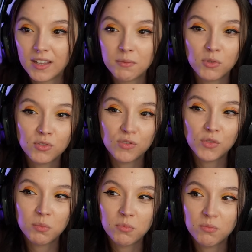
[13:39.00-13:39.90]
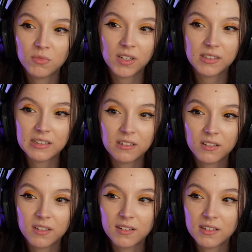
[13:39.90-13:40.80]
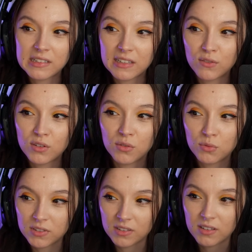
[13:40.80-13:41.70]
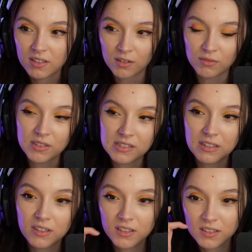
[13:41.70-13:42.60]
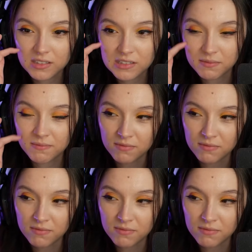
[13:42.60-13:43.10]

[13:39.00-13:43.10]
And most of them, like serial killers and everything, was around these years.